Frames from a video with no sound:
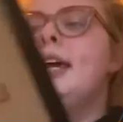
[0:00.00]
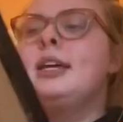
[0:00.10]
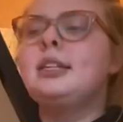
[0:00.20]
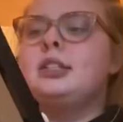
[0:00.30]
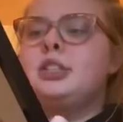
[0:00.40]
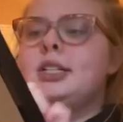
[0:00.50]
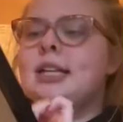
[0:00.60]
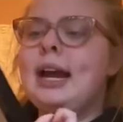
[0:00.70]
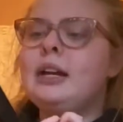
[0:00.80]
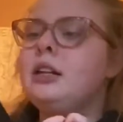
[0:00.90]
It says you're
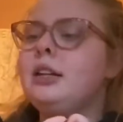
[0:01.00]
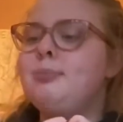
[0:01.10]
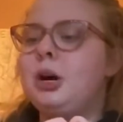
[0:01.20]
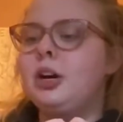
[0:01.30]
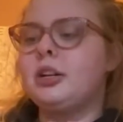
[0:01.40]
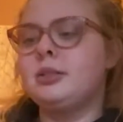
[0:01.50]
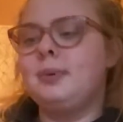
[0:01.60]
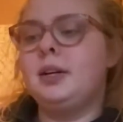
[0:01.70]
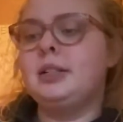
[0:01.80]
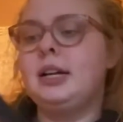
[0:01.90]
entirely bonkers, but
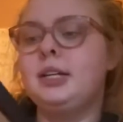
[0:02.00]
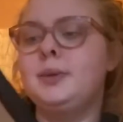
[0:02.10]
I'll tell you a